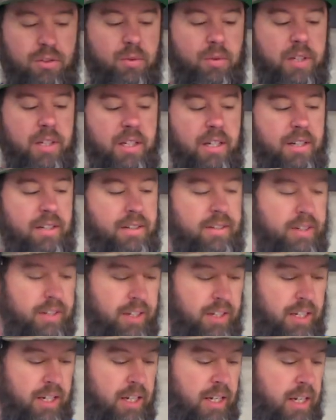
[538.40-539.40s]
weekend.
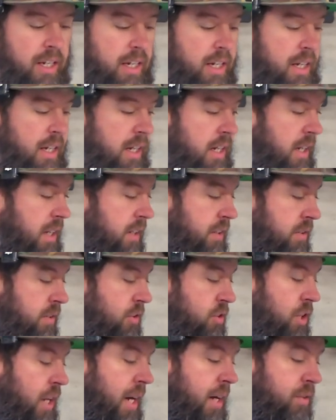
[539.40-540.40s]

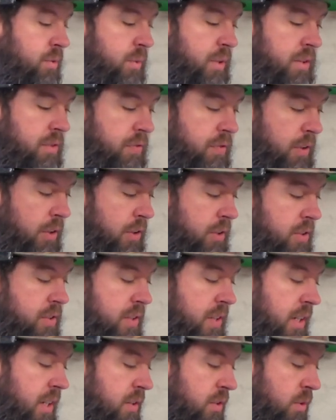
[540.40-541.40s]
Chaz went
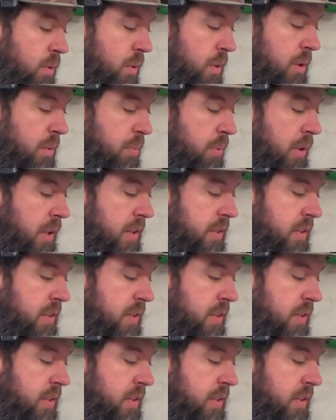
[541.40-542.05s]
first. He scored a plus